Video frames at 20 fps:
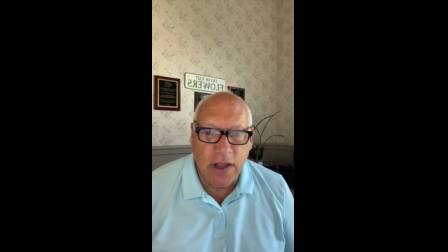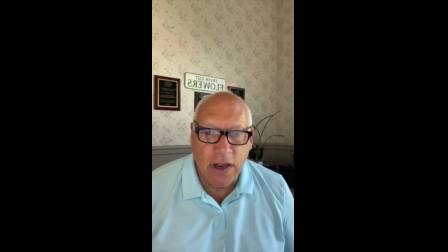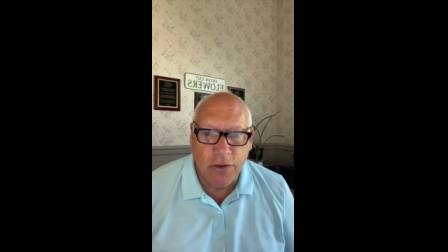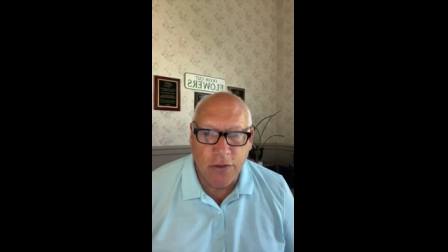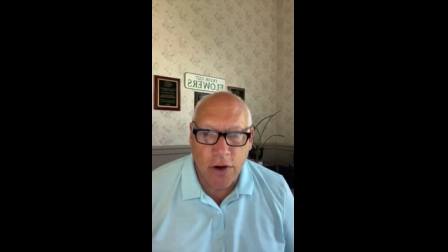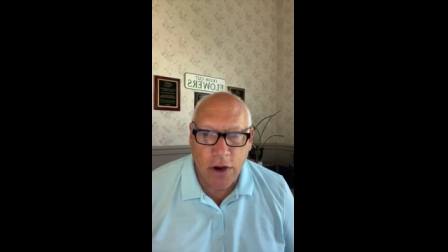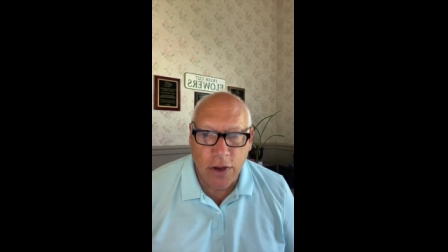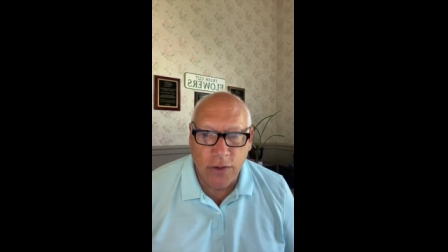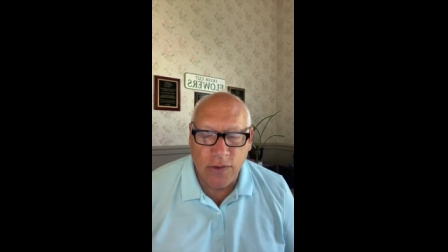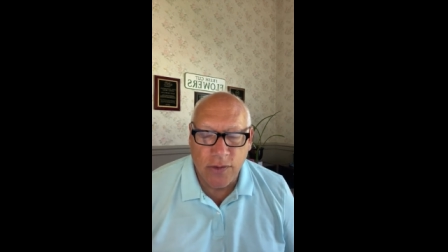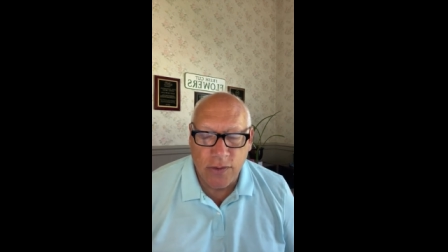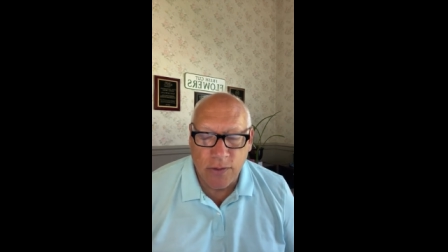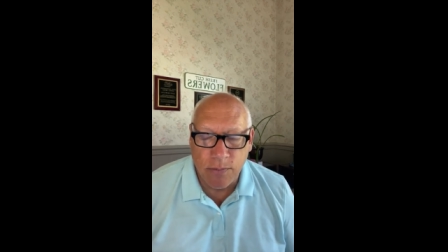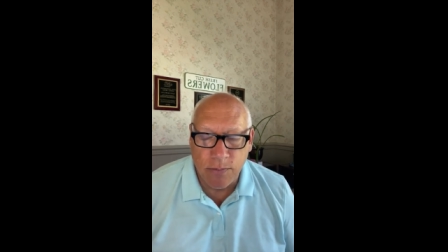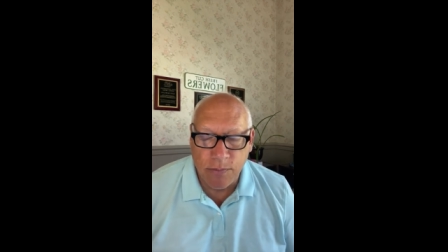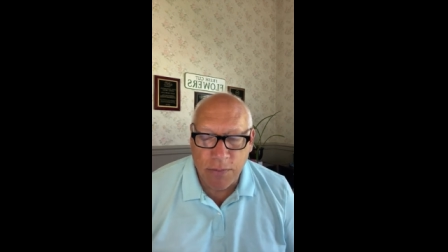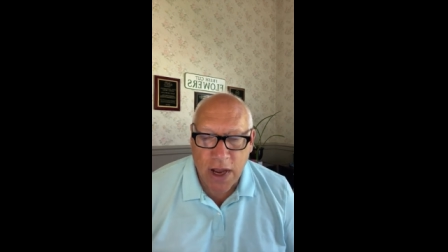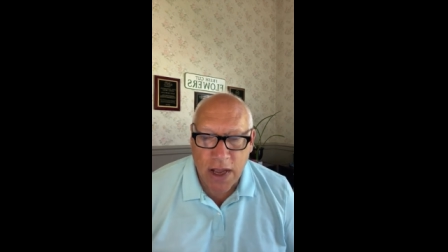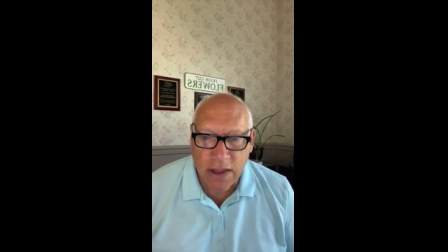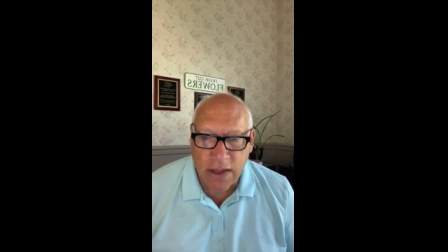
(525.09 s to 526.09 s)
They cross
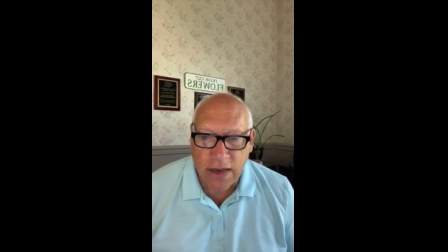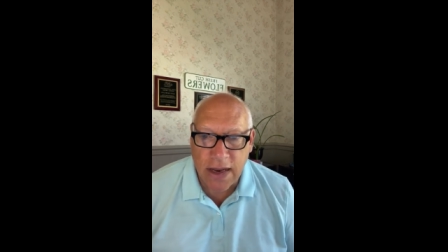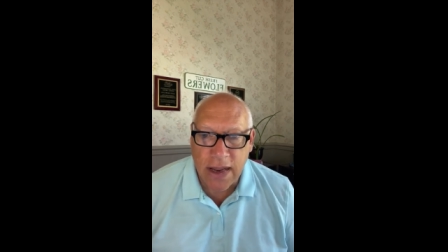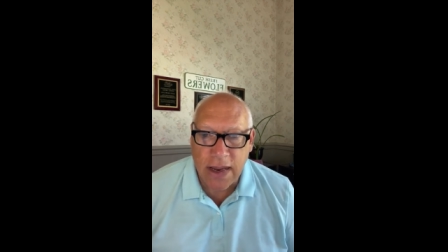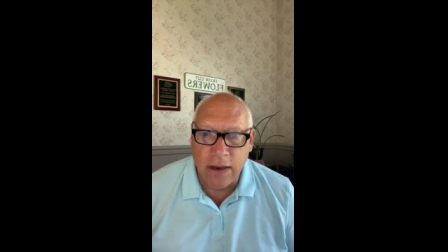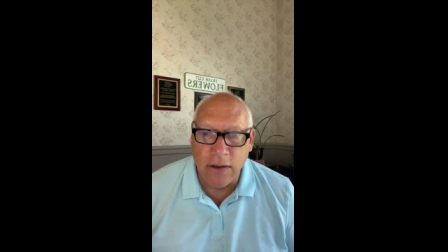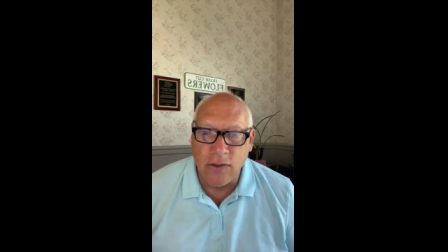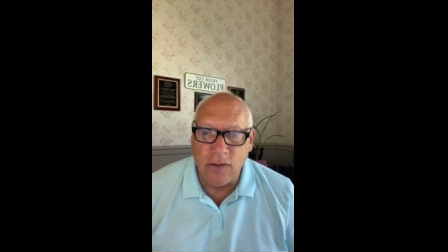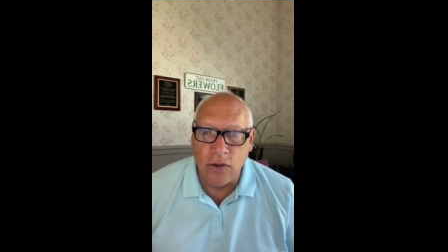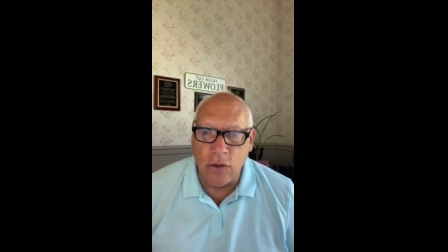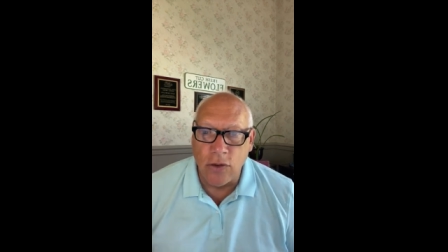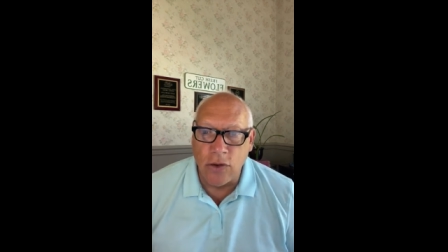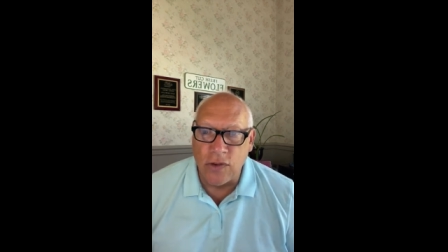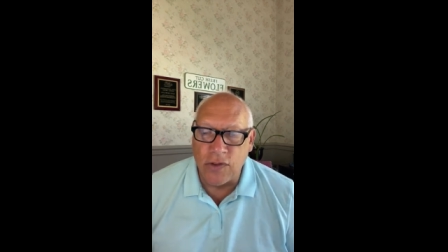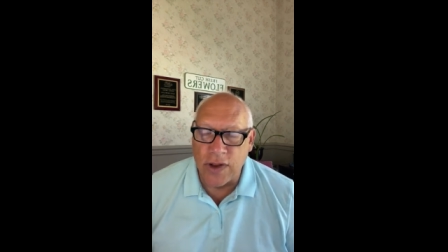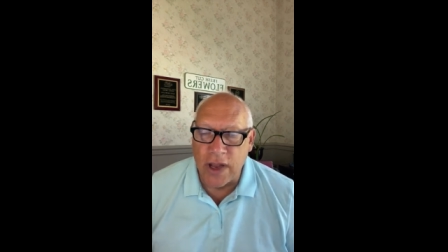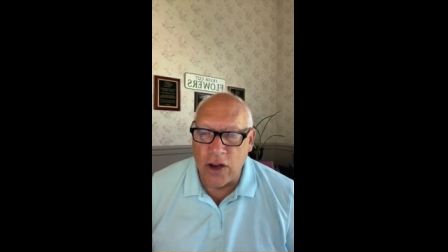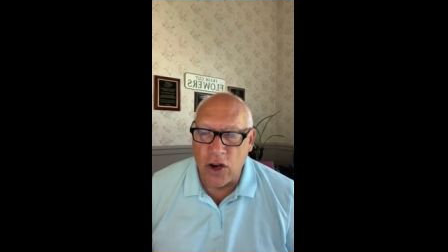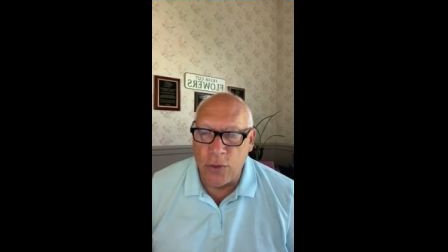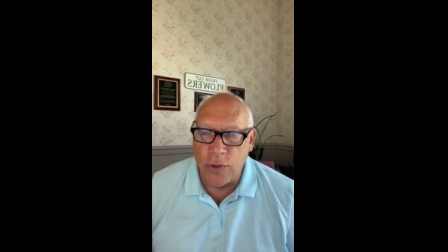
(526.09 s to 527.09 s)
pollinate, so
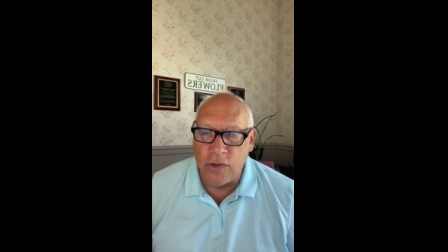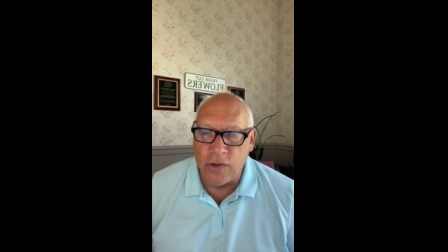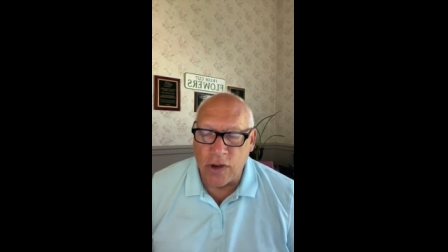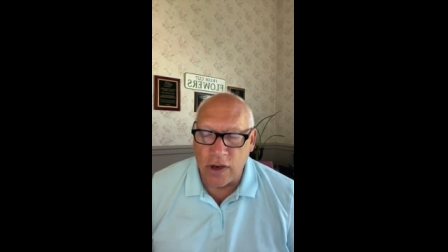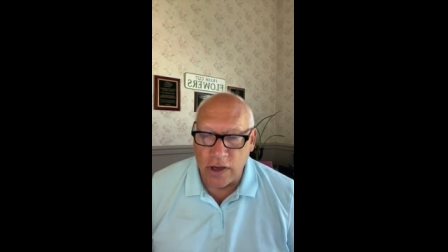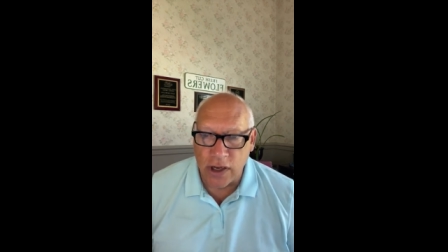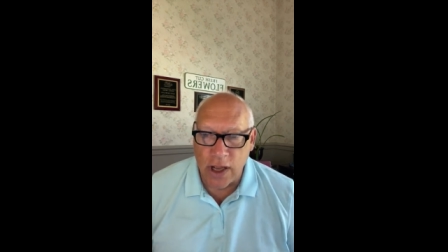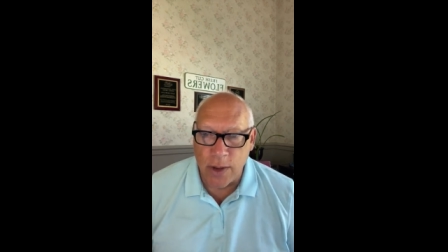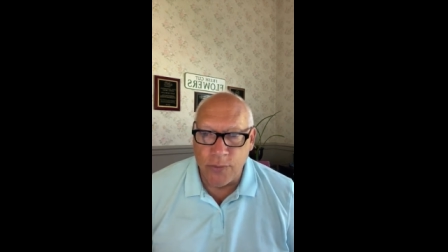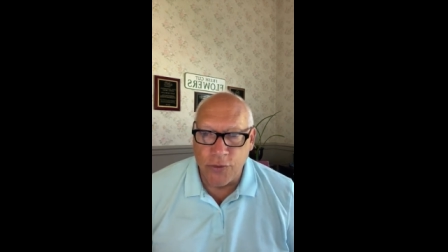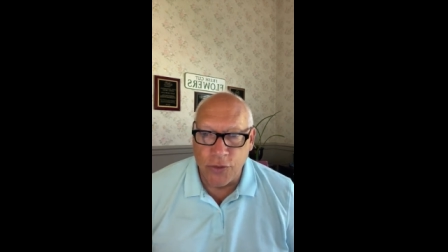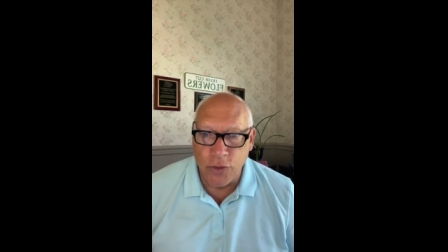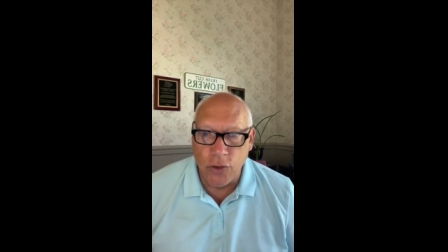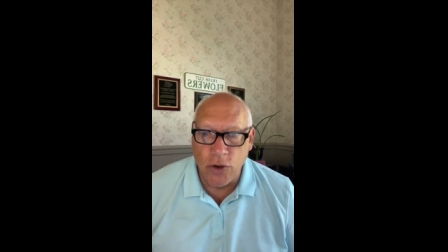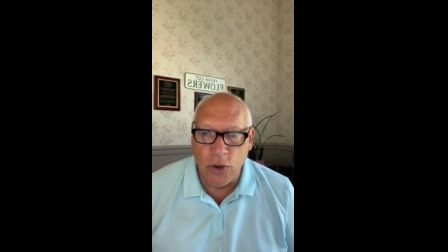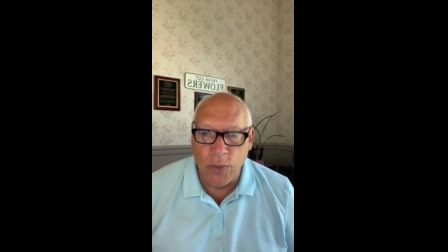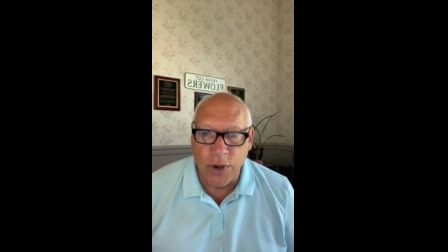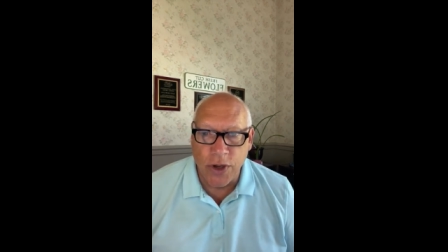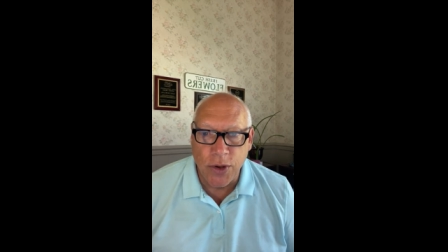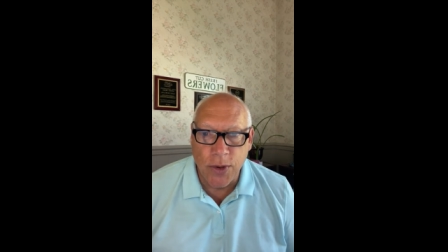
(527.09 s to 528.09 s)
it's not always going to come
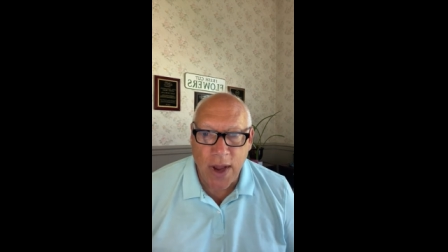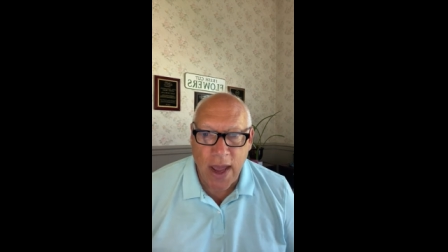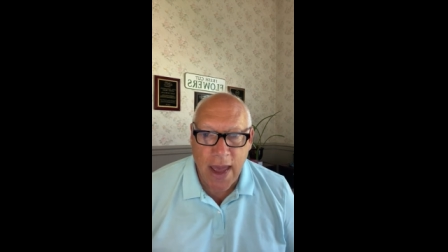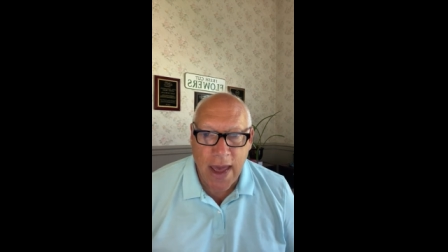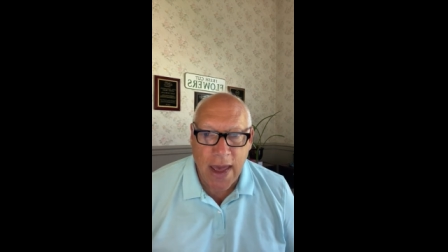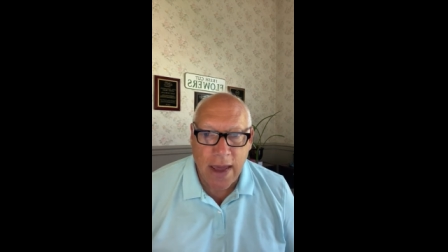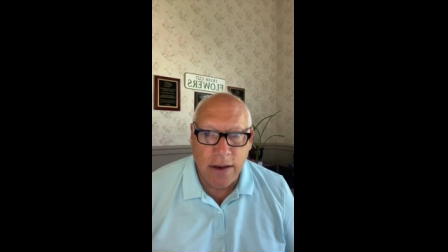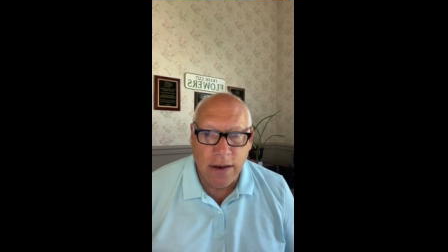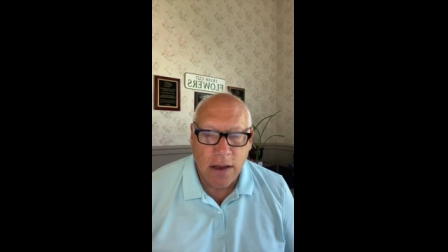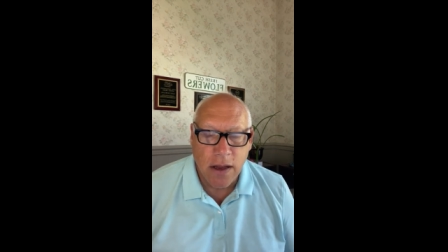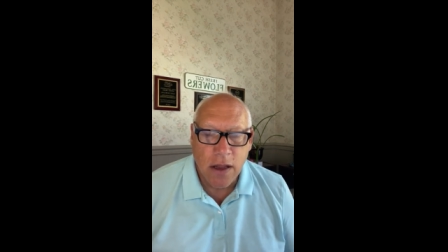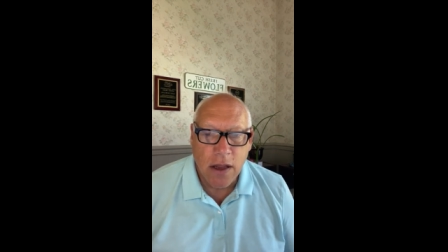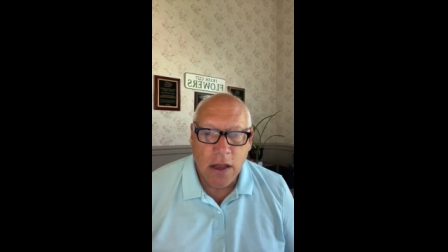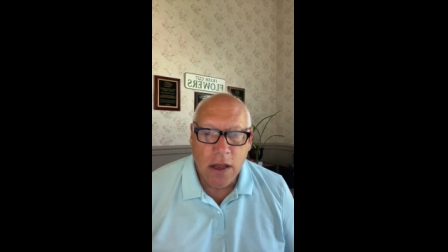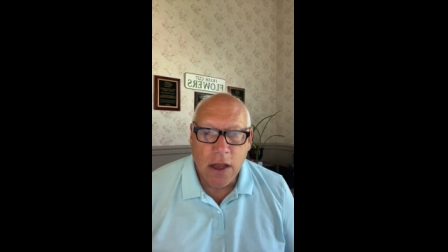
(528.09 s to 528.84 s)
true to what you had.